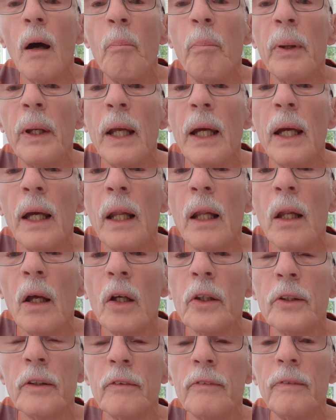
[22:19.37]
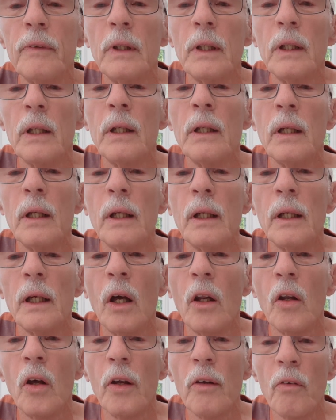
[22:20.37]
play a lot of
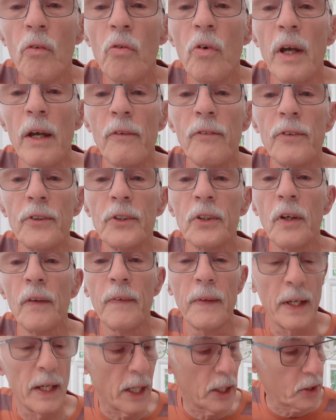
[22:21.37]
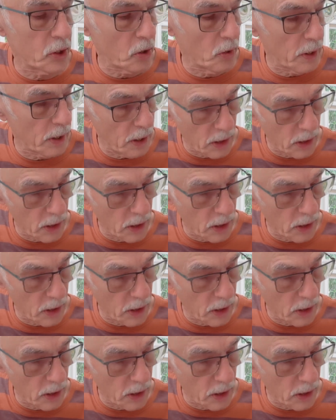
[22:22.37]
riffs on there. So you